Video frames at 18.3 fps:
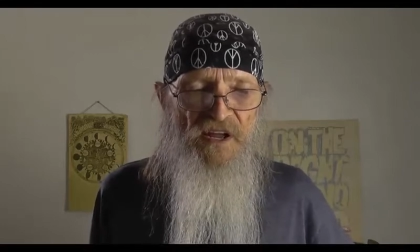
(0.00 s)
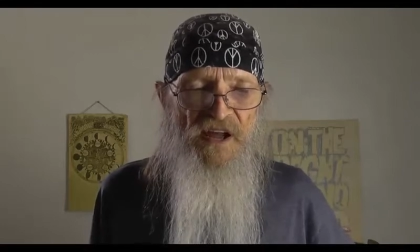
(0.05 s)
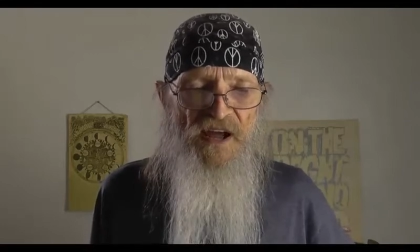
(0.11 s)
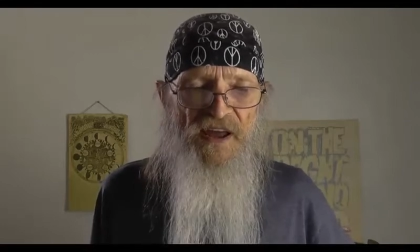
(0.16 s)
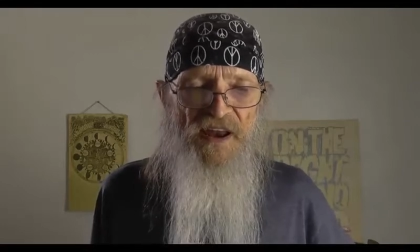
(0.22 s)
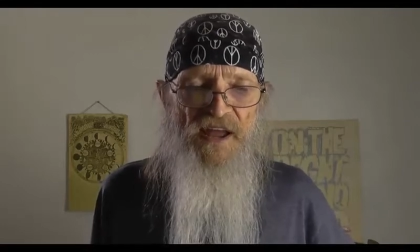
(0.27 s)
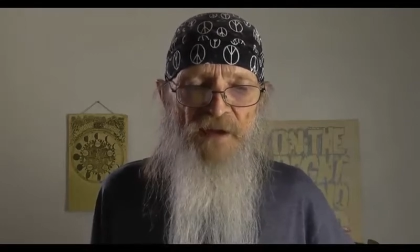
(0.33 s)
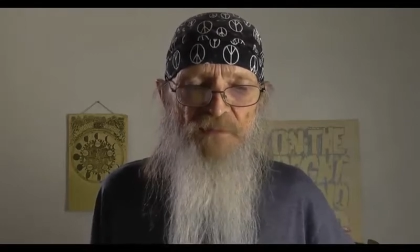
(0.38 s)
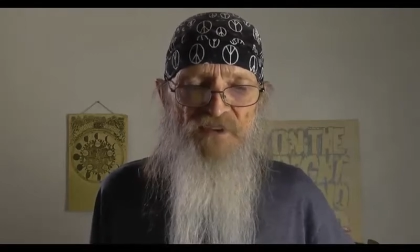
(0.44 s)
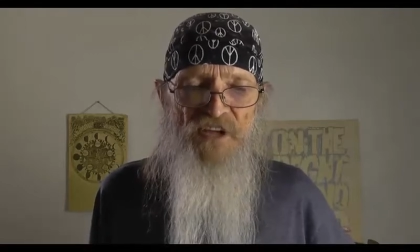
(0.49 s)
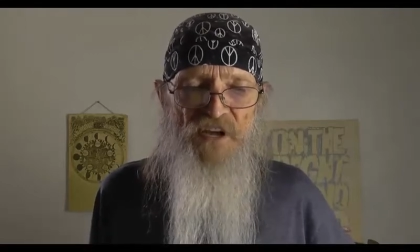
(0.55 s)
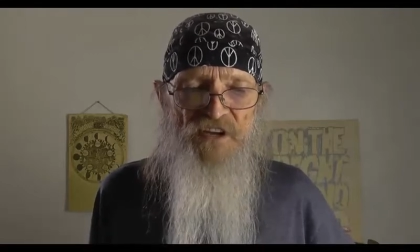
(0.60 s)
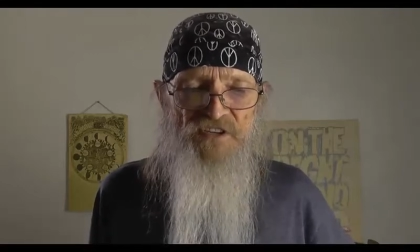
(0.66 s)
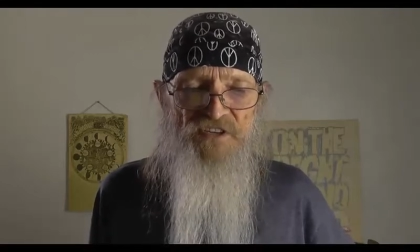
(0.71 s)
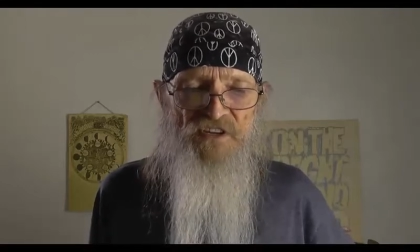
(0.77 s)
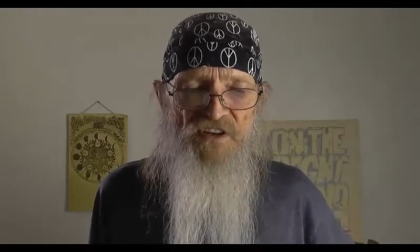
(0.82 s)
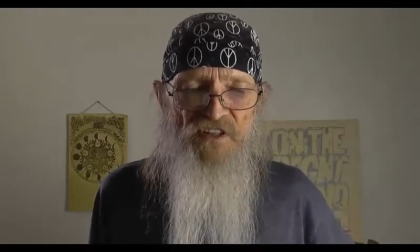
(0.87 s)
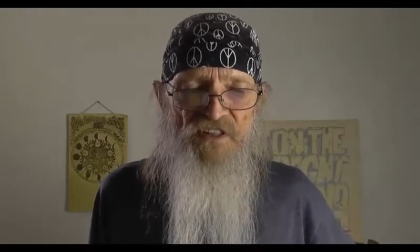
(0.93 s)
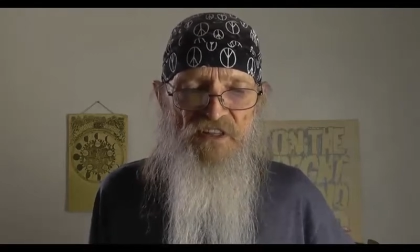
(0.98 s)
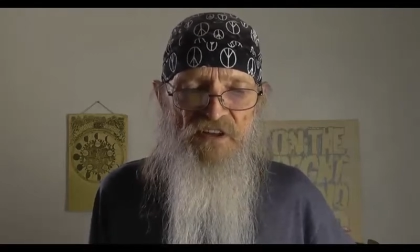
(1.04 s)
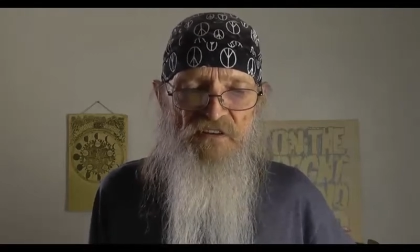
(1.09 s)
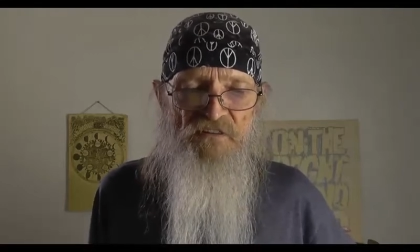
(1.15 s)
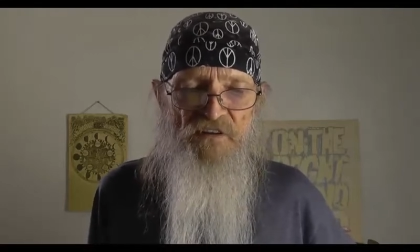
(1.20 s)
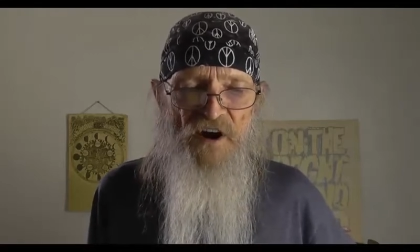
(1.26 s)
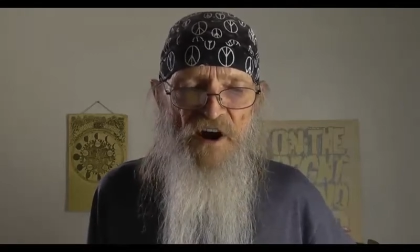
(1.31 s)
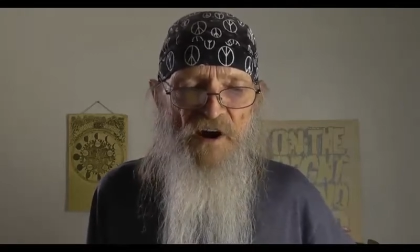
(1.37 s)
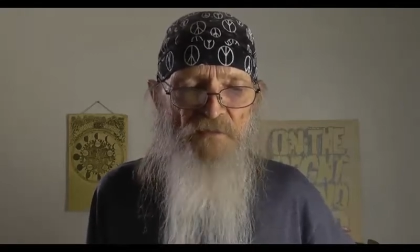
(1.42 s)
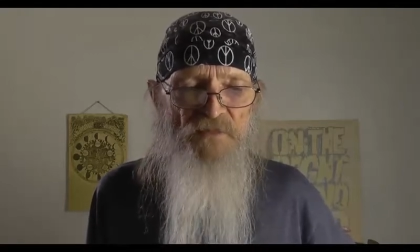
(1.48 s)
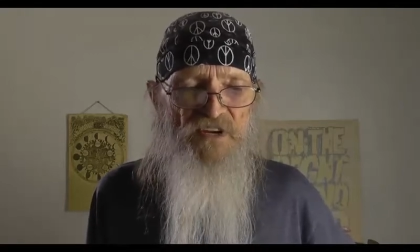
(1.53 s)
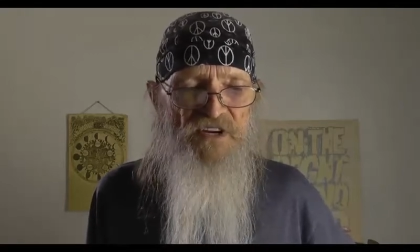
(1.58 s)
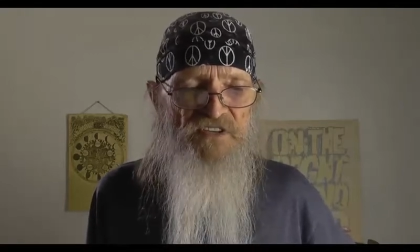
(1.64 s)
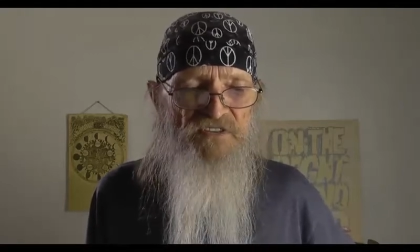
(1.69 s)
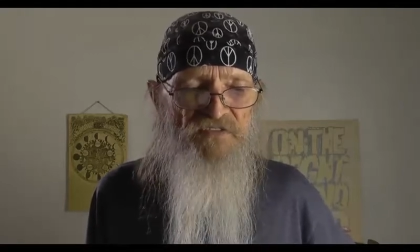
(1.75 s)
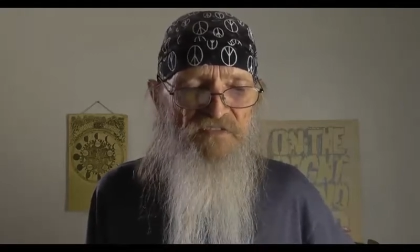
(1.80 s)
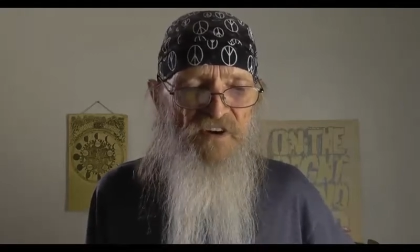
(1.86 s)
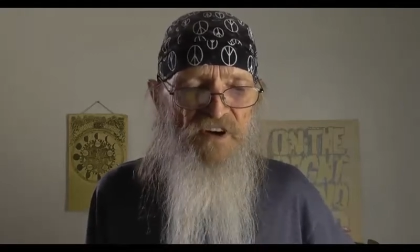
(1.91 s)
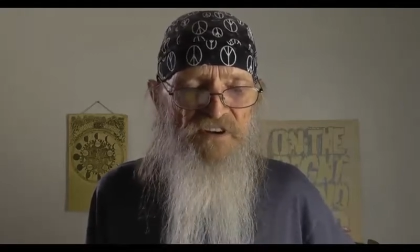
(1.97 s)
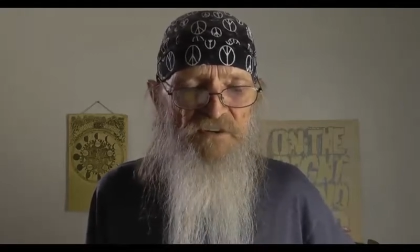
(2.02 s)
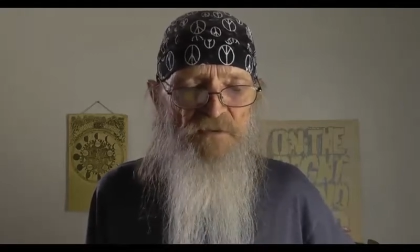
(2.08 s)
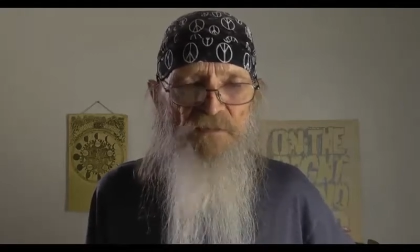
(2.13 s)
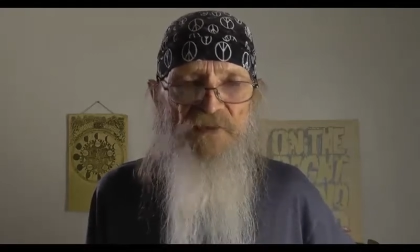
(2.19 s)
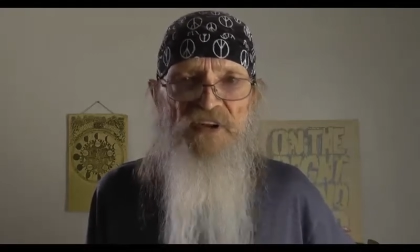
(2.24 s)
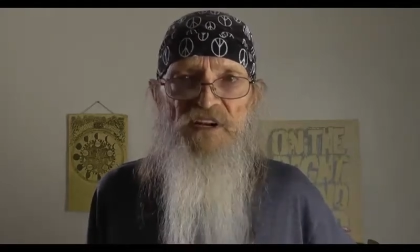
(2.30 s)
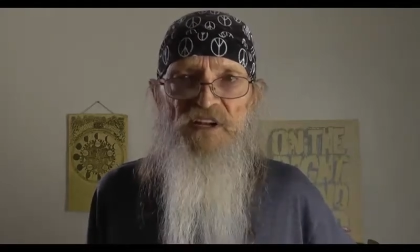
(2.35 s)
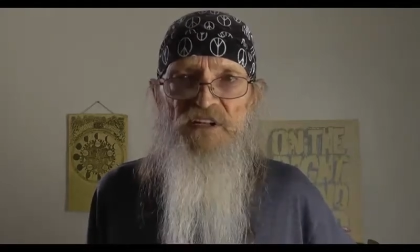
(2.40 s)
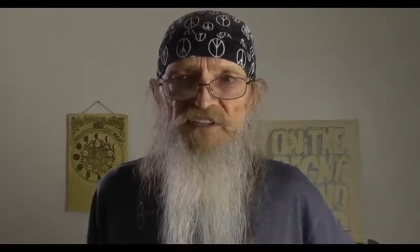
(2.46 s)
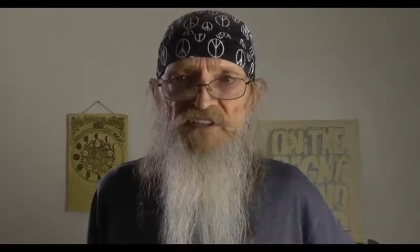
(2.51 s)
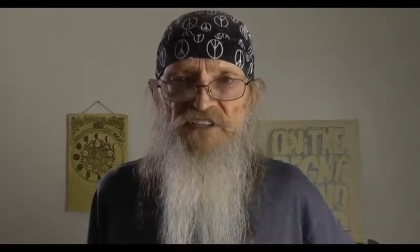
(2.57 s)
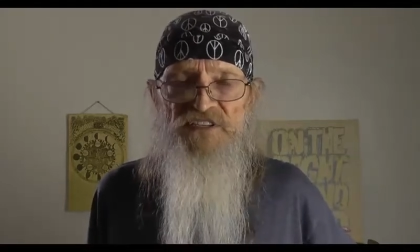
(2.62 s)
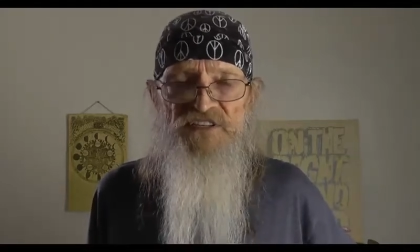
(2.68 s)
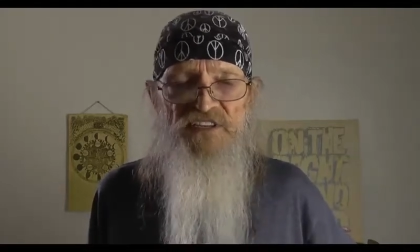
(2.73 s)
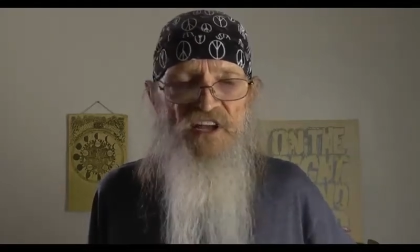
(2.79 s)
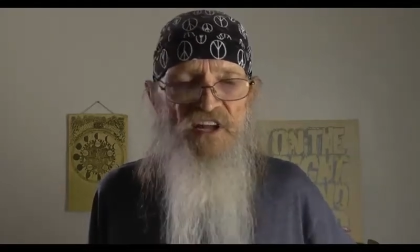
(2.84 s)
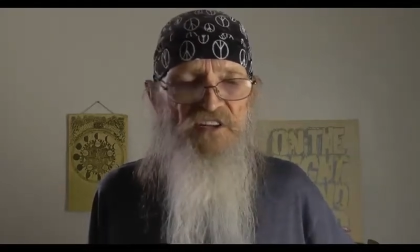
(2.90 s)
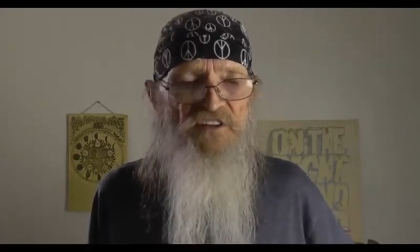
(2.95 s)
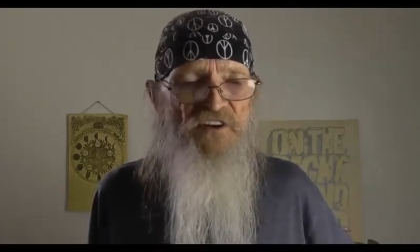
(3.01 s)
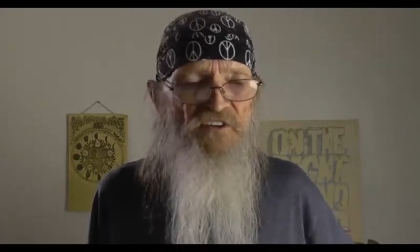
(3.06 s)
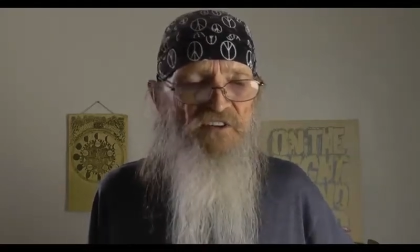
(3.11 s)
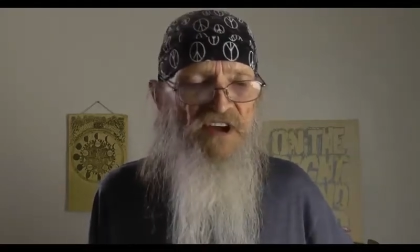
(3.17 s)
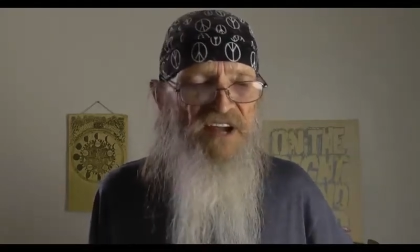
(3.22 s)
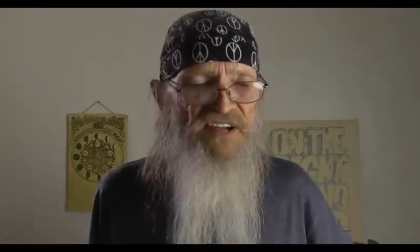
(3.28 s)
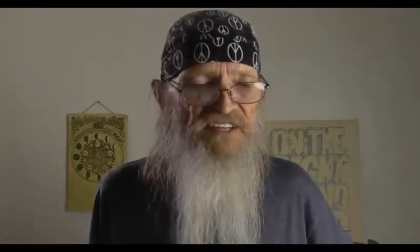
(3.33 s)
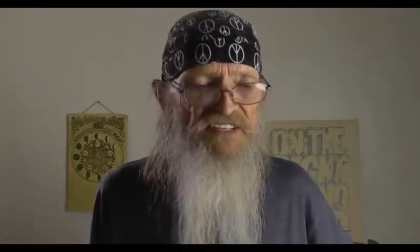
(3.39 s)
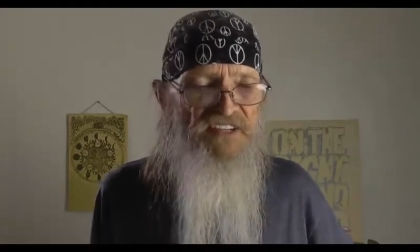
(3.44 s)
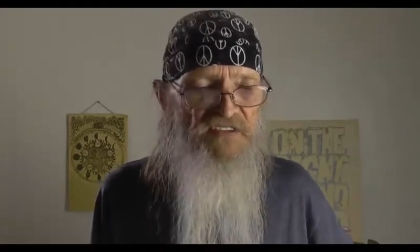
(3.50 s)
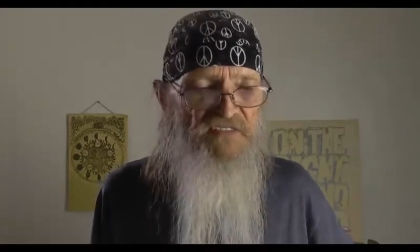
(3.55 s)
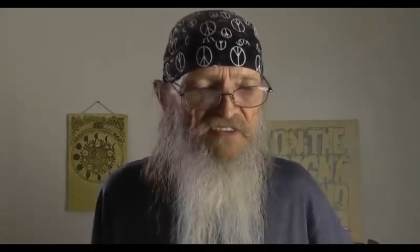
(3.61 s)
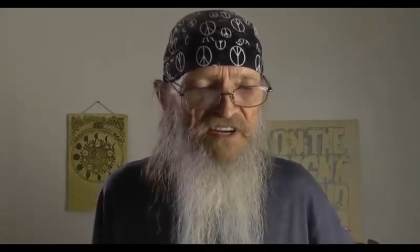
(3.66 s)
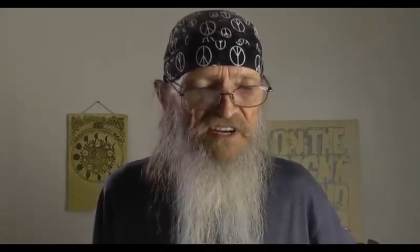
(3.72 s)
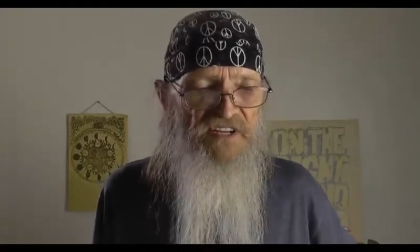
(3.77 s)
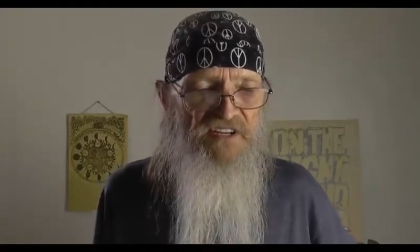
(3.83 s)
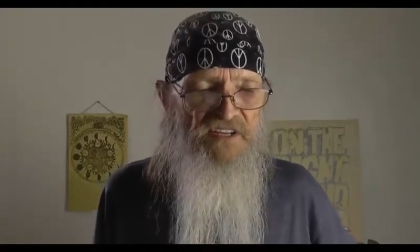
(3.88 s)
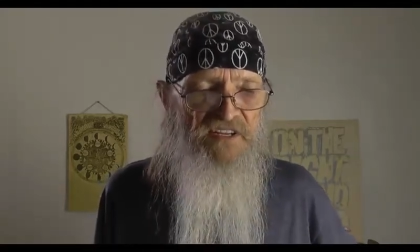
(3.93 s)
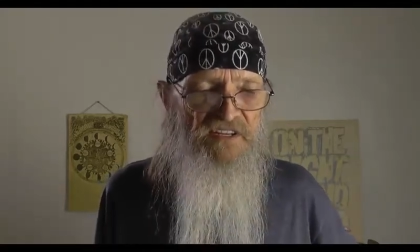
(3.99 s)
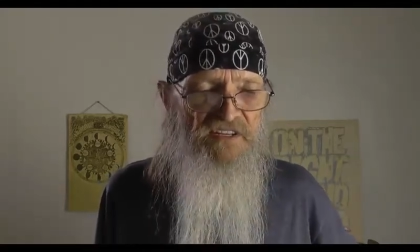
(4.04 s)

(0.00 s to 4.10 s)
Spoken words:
Adaptation to the environment is fundamental to cellular activity.